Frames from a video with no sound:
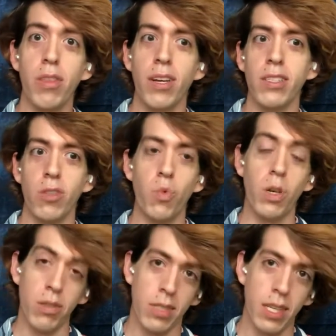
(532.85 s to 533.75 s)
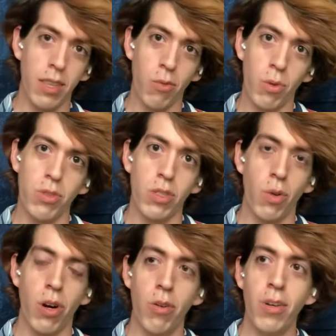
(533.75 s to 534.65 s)
because you will see the roots
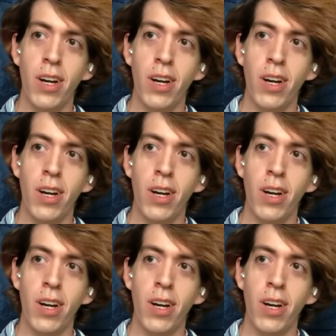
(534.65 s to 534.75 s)
grow